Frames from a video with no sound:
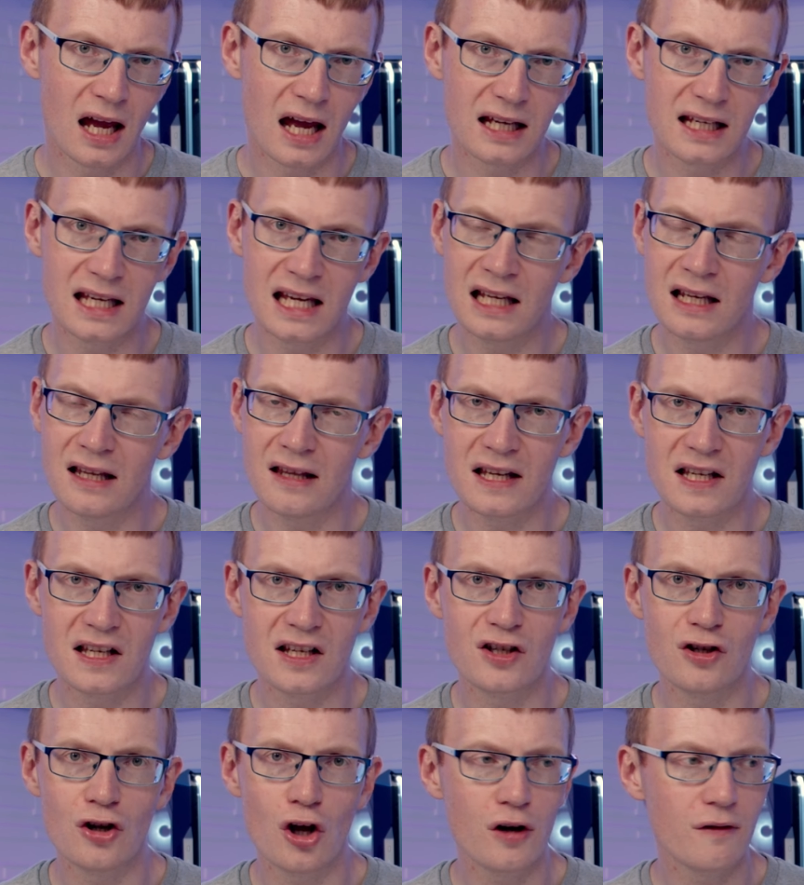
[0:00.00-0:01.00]
Again, this
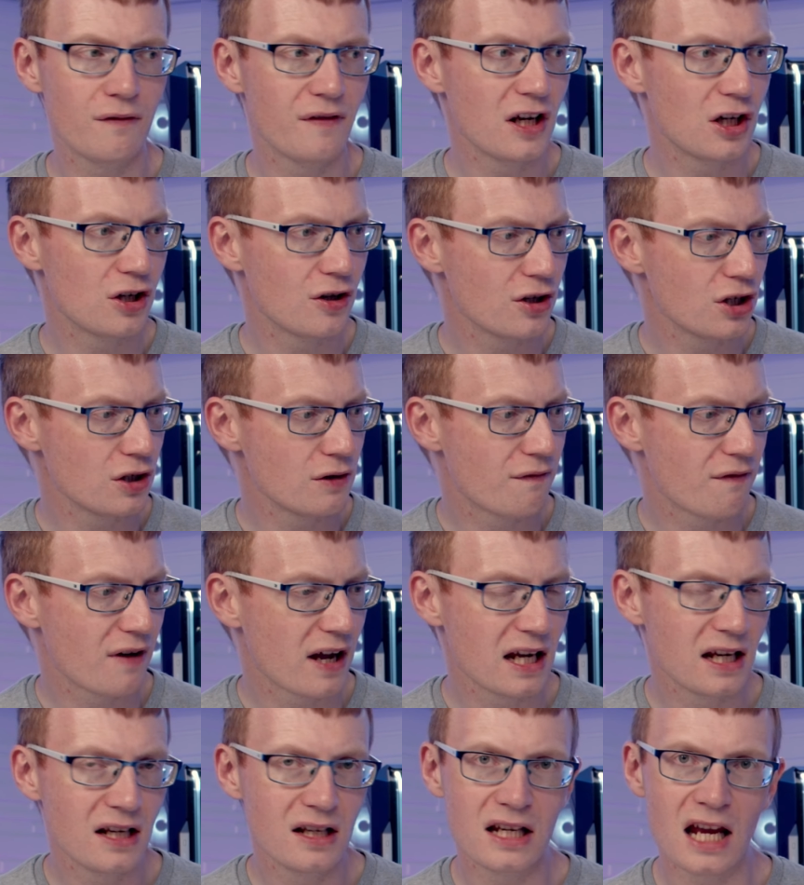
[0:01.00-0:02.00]
is not a feature that you
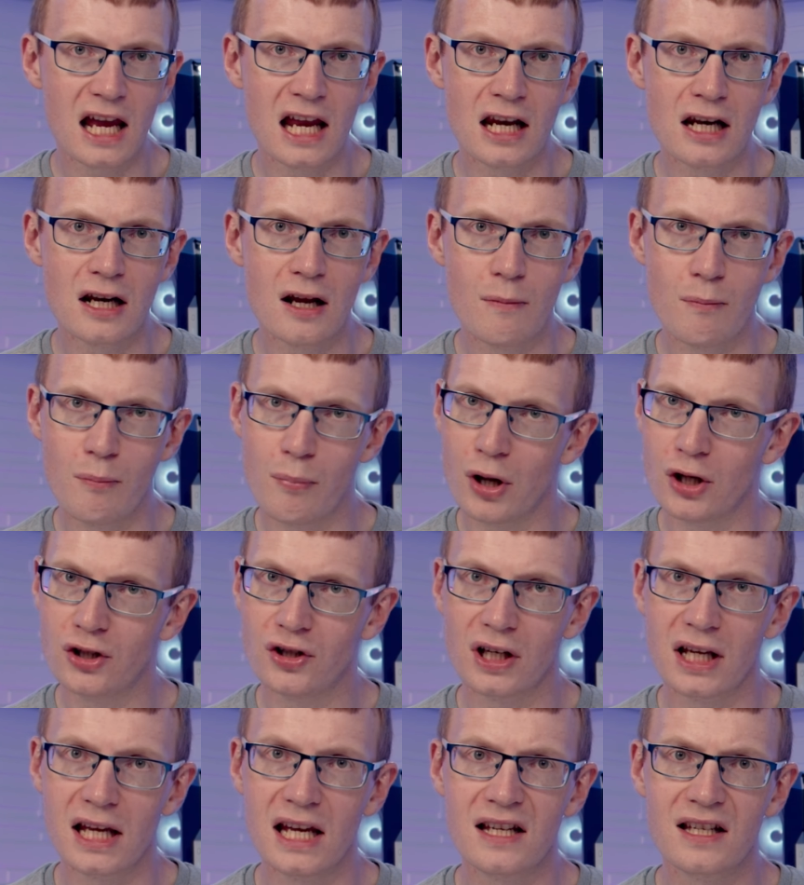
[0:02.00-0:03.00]
find in
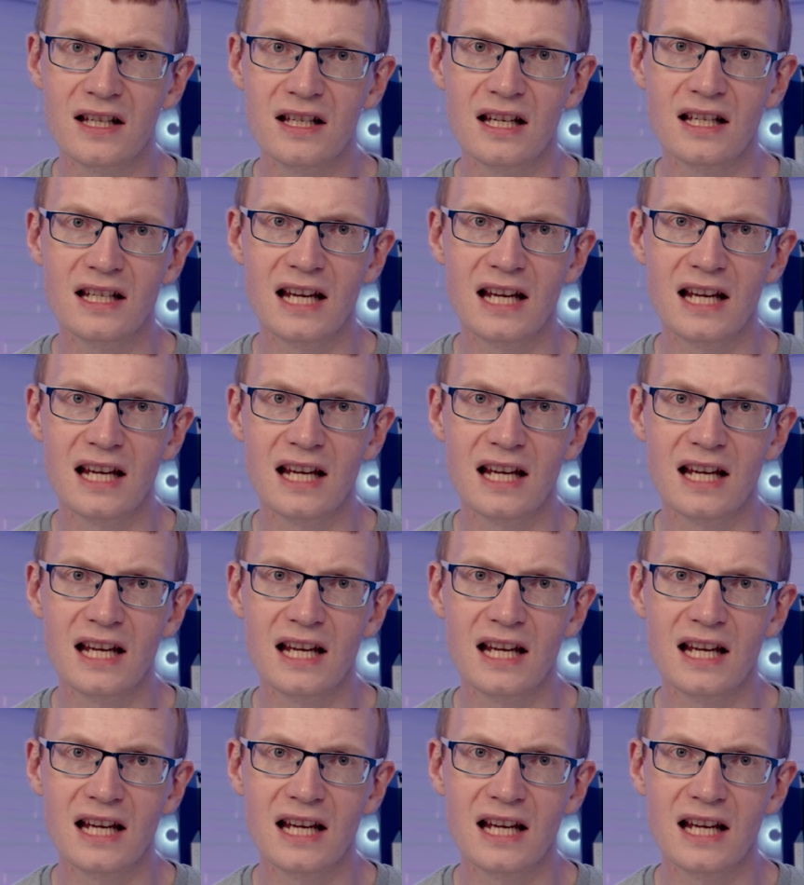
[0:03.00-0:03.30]
budget cases.